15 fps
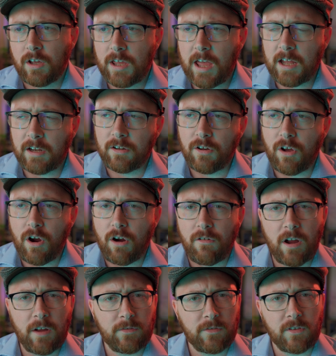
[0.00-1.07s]
Canon
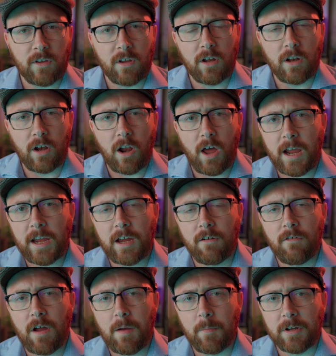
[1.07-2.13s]
RF to
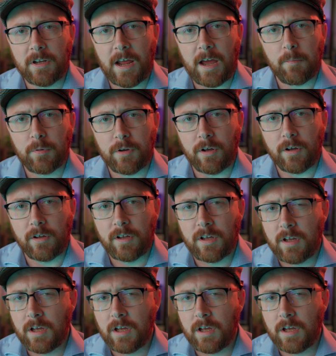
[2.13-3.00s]
Leica M adapter,